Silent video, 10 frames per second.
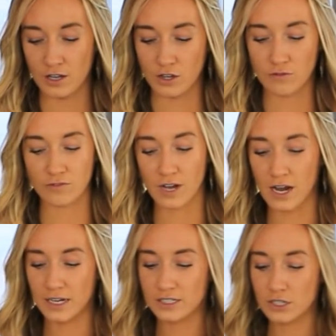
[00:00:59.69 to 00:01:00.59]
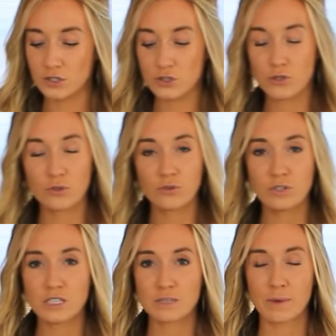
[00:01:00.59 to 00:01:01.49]
You've got 2
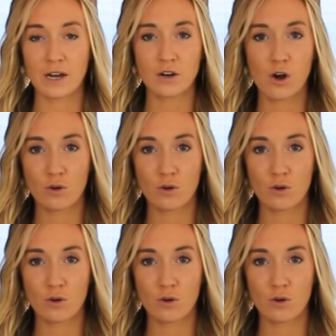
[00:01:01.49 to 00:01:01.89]
spare